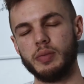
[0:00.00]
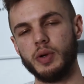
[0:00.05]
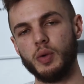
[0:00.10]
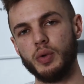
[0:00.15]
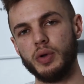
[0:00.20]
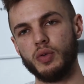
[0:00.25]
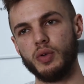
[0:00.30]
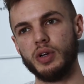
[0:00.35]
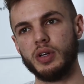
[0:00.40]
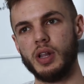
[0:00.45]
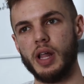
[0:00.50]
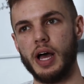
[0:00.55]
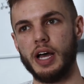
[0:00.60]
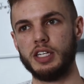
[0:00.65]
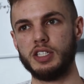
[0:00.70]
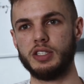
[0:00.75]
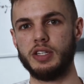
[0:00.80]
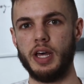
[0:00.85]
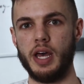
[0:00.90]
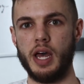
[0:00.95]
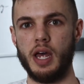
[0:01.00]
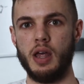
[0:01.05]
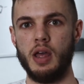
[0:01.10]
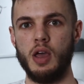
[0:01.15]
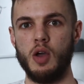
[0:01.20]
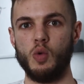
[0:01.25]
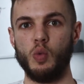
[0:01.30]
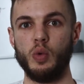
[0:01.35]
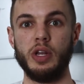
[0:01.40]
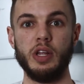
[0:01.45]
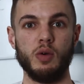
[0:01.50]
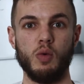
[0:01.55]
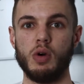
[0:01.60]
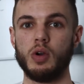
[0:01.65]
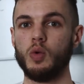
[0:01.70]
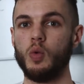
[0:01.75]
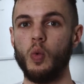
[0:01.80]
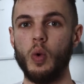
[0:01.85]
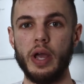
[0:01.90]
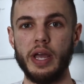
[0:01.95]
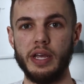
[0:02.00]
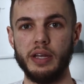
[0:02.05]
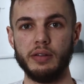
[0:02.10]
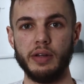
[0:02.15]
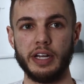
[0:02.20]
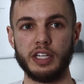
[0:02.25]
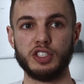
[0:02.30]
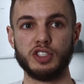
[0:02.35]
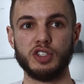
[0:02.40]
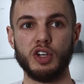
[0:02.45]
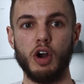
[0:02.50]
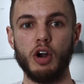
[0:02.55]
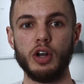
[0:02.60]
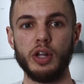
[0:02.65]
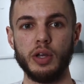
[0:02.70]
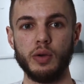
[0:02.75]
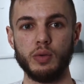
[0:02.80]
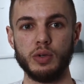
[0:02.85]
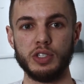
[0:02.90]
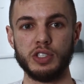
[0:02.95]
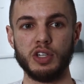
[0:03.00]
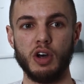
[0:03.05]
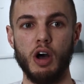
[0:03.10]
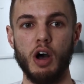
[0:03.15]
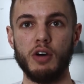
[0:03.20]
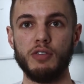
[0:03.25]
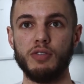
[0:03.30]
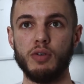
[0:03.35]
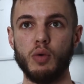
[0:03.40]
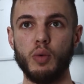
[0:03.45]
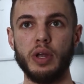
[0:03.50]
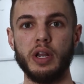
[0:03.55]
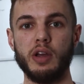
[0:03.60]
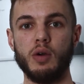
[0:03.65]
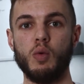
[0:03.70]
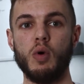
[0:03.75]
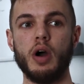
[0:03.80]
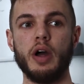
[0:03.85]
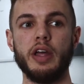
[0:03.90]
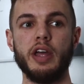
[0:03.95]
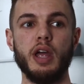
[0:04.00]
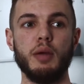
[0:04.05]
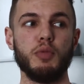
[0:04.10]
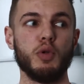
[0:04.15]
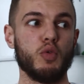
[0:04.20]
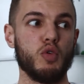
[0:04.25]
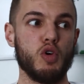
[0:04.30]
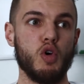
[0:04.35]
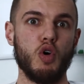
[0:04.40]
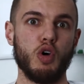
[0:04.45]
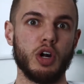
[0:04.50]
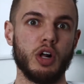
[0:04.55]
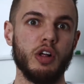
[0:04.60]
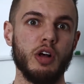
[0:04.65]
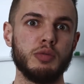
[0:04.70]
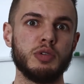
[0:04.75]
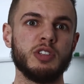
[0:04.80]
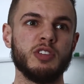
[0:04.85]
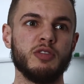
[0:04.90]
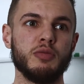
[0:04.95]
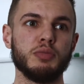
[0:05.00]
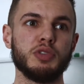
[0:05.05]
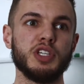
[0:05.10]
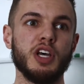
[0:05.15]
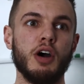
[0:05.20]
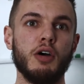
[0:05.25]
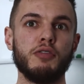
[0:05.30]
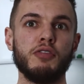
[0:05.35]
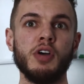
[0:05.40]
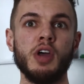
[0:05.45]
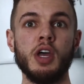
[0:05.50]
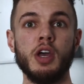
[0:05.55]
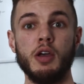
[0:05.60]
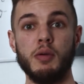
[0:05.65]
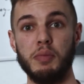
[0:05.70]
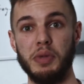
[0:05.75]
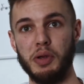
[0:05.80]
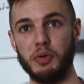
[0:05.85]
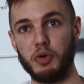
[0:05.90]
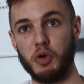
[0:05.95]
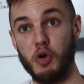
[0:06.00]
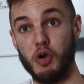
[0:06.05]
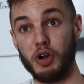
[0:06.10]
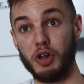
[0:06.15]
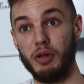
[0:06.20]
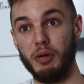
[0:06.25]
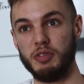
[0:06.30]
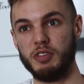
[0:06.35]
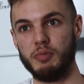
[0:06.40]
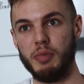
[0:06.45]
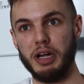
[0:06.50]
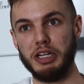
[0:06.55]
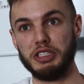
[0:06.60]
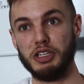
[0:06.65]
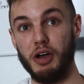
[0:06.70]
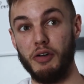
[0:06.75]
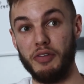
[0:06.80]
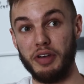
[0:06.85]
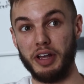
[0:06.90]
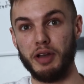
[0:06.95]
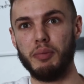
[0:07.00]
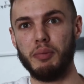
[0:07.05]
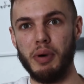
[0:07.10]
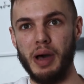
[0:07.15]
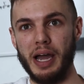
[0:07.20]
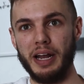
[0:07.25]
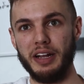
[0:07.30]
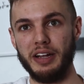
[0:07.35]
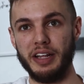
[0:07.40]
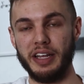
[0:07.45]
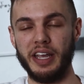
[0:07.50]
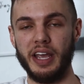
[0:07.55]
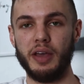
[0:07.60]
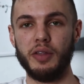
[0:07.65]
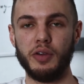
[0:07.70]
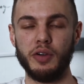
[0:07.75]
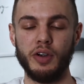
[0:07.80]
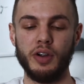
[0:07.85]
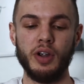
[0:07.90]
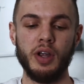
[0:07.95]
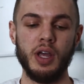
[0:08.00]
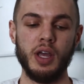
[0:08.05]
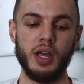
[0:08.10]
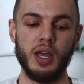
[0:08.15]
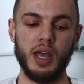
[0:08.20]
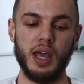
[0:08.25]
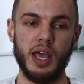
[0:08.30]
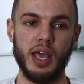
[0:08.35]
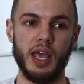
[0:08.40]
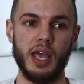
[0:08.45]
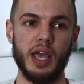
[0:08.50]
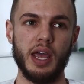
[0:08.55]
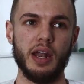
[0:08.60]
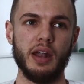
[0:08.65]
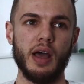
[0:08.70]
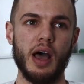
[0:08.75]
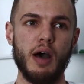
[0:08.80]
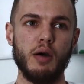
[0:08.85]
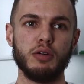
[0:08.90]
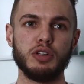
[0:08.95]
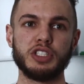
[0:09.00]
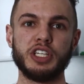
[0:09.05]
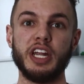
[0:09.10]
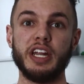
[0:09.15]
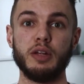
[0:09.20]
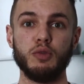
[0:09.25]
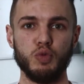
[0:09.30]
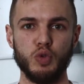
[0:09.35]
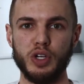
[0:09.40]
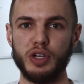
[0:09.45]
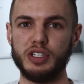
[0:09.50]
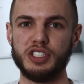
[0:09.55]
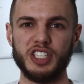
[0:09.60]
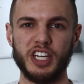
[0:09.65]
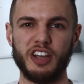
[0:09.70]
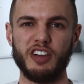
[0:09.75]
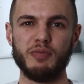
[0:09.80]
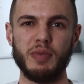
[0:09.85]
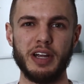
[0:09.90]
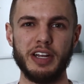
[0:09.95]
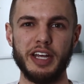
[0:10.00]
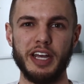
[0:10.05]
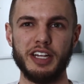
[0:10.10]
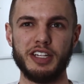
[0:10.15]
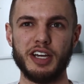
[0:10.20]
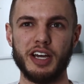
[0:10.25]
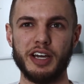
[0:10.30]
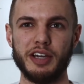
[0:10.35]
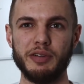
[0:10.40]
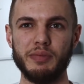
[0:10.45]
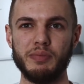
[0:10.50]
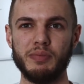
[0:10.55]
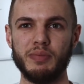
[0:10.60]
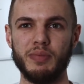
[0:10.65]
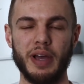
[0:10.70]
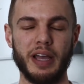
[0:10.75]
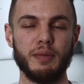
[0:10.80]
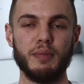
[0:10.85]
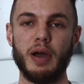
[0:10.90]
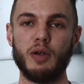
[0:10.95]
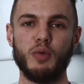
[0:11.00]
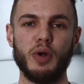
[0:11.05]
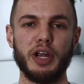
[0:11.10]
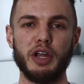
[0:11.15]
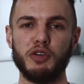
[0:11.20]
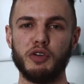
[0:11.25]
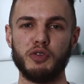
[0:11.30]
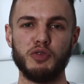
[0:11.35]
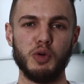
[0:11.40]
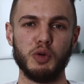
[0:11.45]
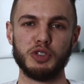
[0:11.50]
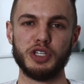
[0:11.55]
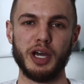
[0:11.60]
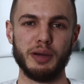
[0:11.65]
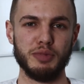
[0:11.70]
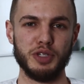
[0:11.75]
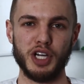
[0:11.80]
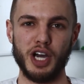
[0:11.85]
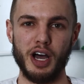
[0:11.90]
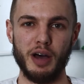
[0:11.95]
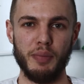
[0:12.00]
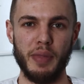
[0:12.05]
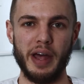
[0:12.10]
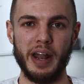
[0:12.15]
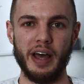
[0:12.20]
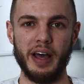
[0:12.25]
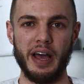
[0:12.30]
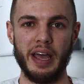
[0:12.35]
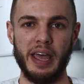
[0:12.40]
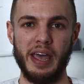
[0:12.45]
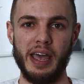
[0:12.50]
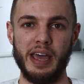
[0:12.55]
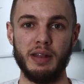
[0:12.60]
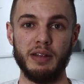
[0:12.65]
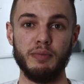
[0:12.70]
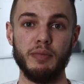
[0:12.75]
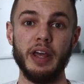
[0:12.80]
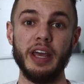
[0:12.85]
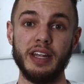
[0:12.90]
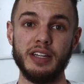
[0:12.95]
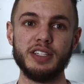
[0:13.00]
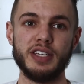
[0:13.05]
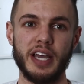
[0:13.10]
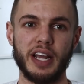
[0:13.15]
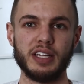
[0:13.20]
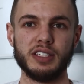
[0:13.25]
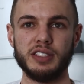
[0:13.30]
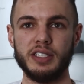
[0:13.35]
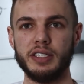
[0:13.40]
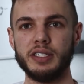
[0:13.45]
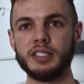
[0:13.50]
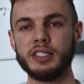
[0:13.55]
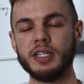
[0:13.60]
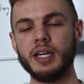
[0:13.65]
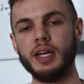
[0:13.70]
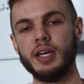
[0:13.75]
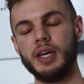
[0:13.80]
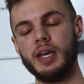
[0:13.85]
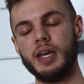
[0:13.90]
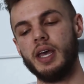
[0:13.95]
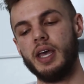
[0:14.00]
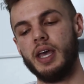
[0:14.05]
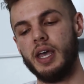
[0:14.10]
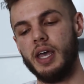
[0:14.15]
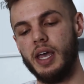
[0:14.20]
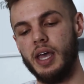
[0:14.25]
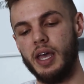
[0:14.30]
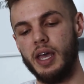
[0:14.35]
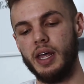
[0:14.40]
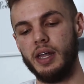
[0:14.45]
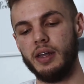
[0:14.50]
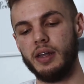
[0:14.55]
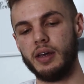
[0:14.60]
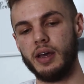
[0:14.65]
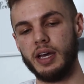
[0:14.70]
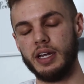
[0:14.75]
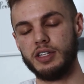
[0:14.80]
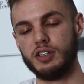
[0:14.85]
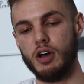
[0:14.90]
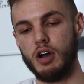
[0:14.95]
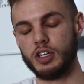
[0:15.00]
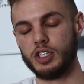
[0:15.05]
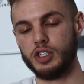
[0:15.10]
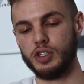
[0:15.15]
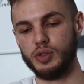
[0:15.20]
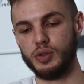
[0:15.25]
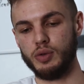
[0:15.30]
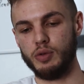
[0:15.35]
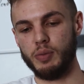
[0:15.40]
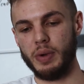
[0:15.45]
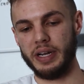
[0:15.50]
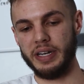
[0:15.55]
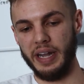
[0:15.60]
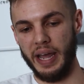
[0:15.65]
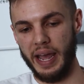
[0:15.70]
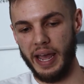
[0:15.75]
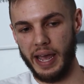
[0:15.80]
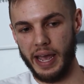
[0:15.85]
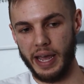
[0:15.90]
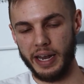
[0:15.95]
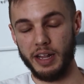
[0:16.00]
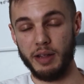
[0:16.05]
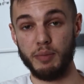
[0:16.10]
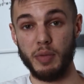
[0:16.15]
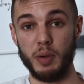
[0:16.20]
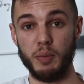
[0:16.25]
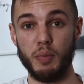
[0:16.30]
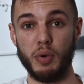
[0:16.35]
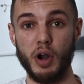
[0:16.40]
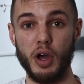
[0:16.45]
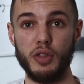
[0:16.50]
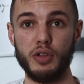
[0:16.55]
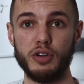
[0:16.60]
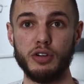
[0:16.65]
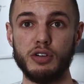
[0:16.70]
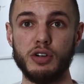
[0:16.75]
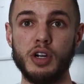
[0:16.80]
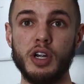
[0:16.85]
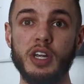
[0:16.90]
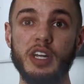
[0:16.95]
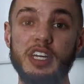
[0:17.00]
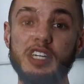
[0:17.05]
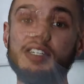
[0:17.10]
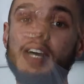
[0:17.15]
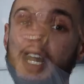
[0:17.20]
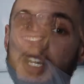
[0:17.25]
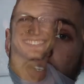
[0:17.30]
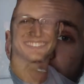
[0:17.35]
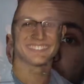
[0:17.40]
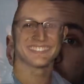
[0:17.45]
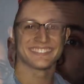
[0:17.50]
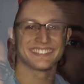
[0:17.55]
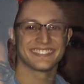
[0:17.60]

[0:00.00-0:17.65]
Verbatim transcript: bit, we realized that we didn't want to wait. Like starting was awful. We didn't want him to record clips of himself, me record clips of myself, and combine it together. And I was getting really sick of my daytime, like my regular full-time job that I had in Texas. And I talked to my dad and my brother. He's actually